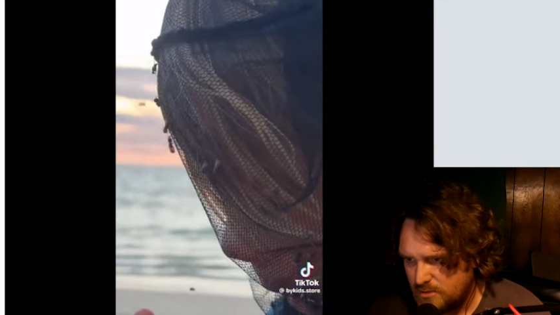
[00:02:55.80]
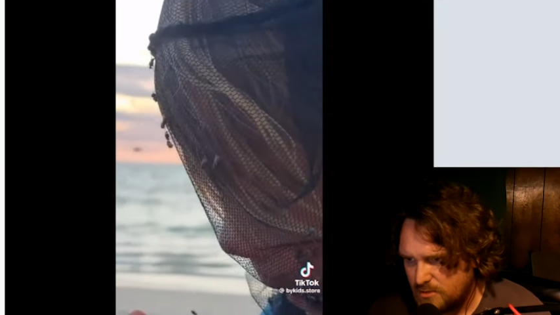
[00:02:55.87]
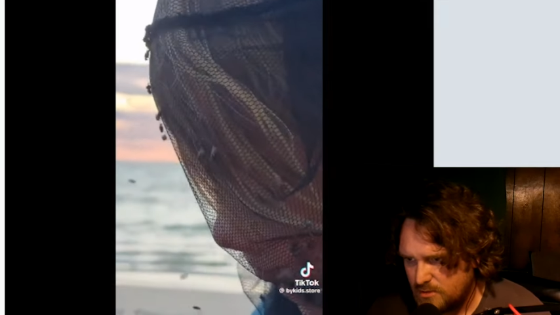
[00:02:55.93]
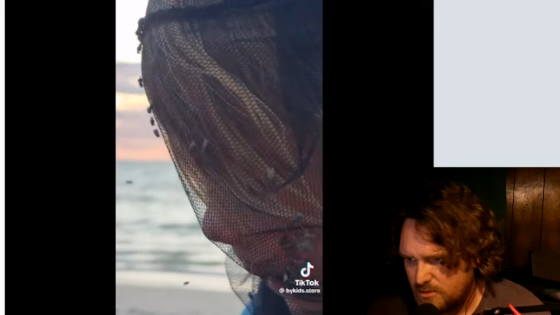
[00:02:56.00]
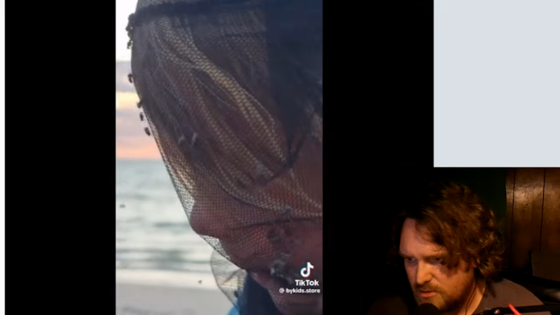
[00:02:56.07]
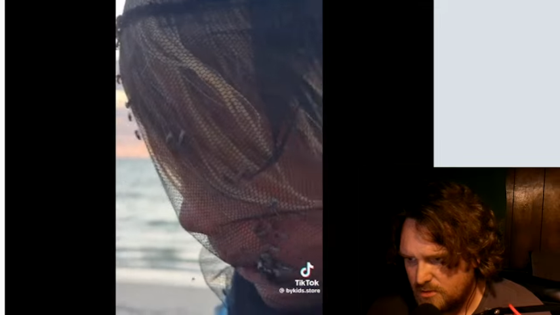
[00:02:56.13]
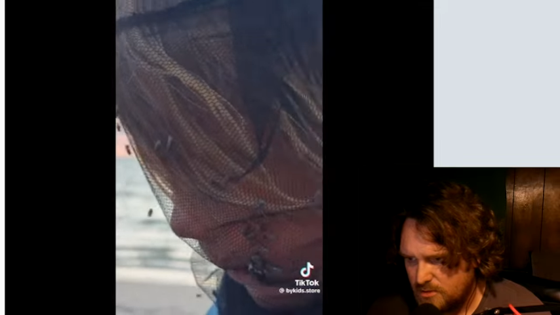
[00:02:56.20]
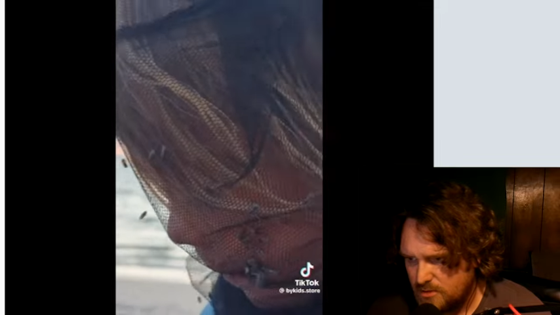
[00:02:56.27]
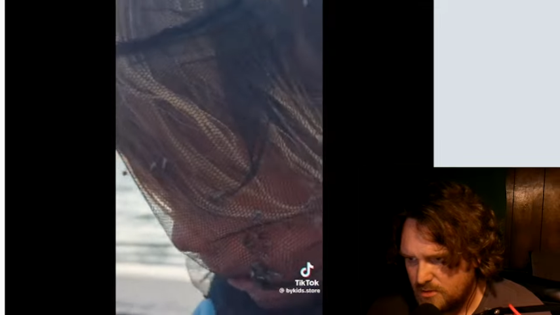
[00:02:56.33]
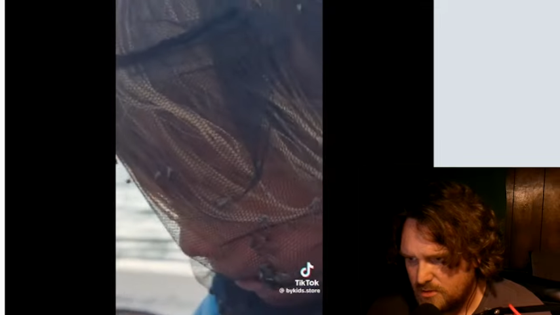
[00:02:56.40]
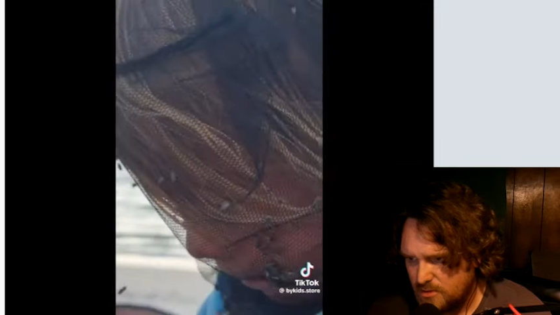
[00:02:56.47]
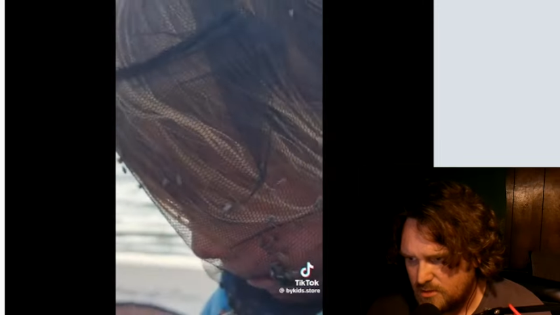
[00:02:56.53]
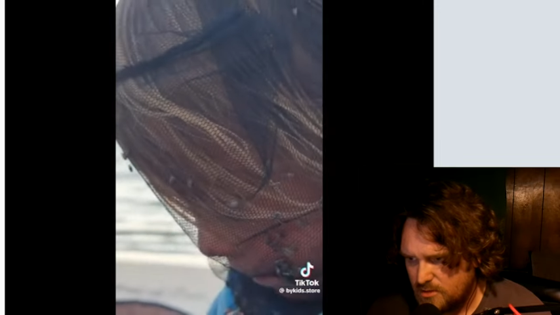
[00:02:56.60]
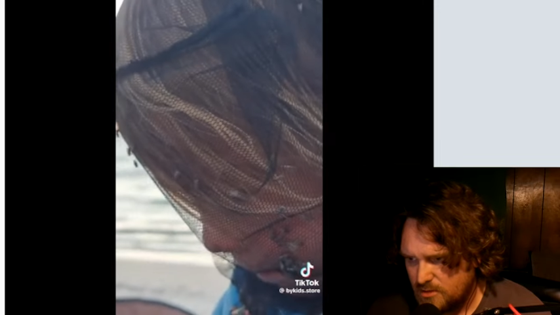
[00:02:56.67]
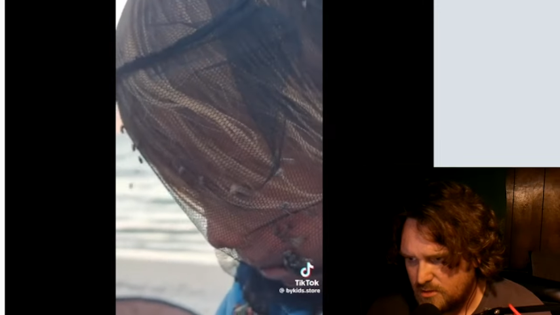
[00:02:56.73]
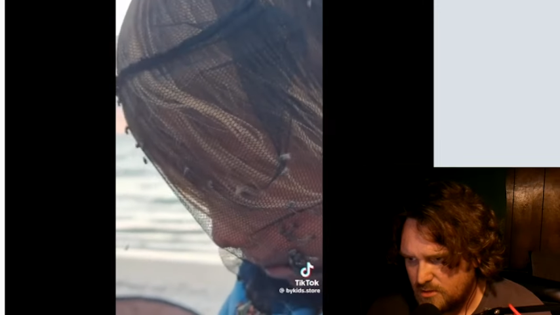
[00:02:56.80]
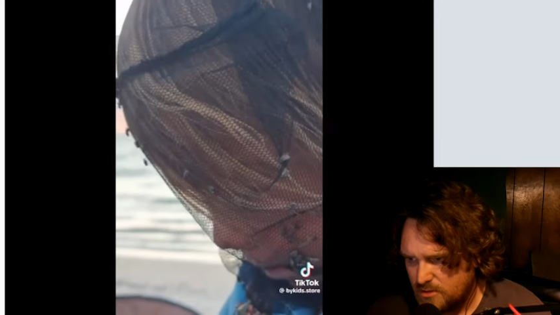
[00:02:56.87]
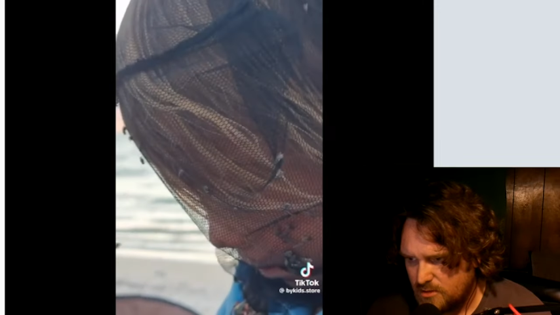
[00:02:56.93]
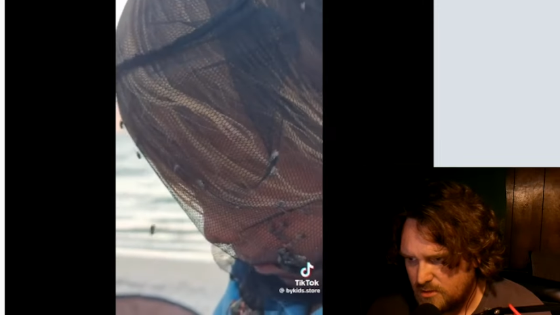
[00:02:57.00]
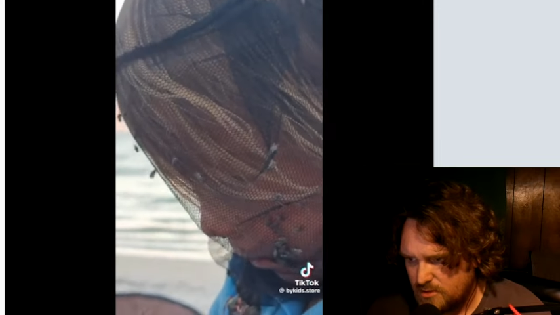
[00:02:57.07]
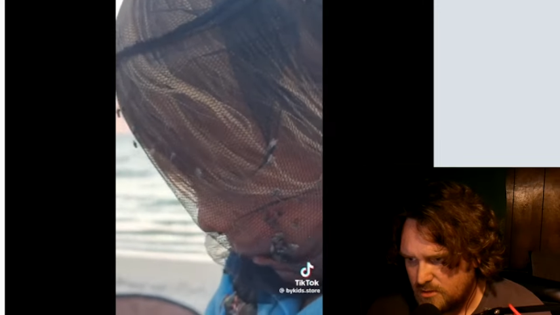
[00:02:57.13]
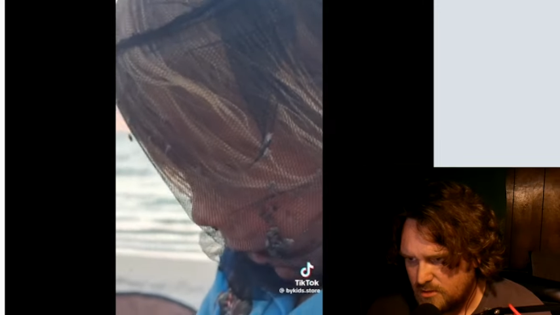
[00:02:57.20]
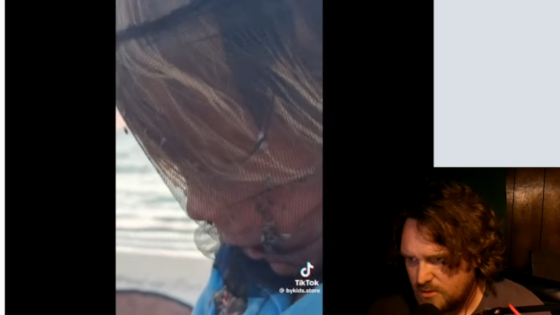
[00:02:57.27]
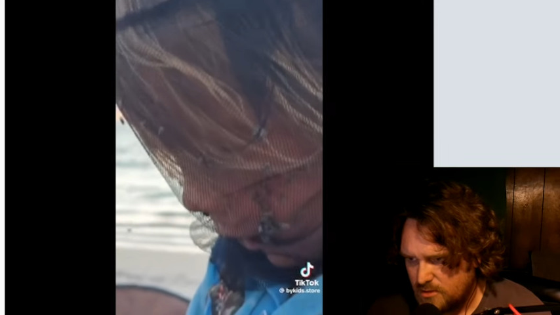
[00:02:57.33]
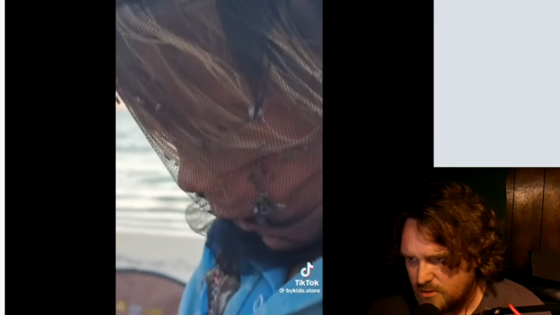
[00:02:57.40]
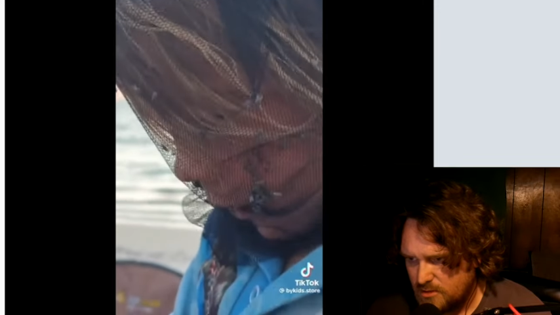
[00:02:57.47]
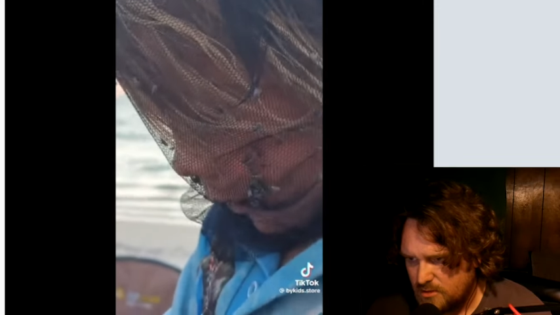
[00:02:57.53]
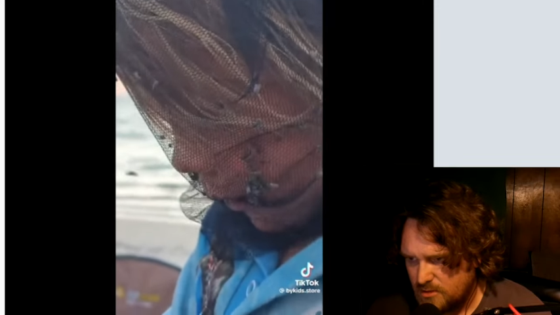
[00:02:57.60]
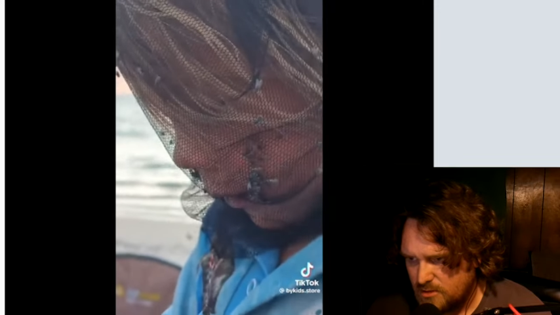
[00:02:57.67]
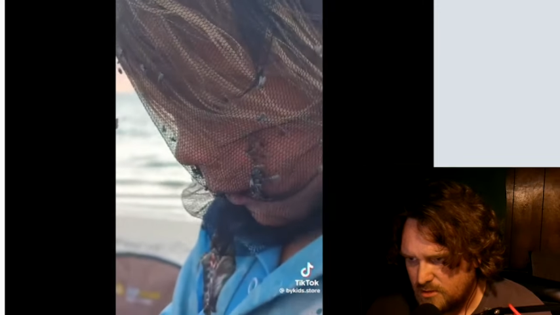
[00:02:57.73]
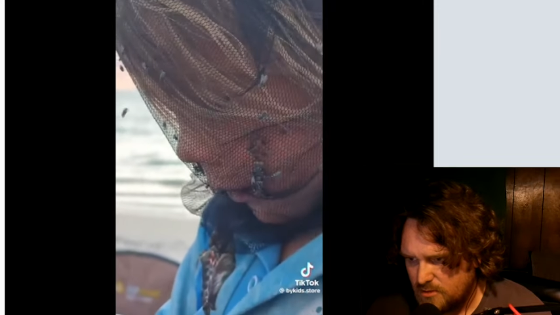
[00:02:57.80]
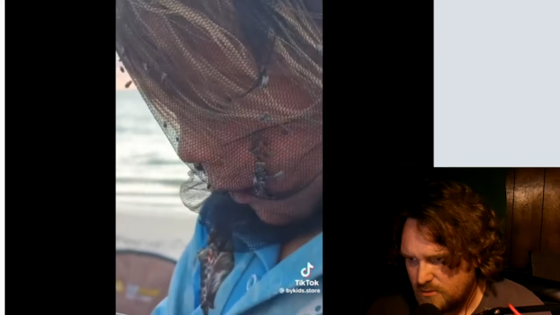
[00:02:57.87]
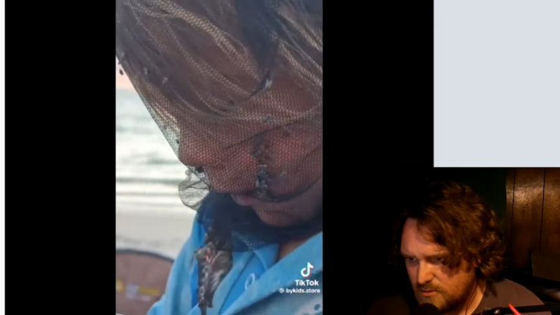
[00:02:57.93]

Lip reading: [no speech]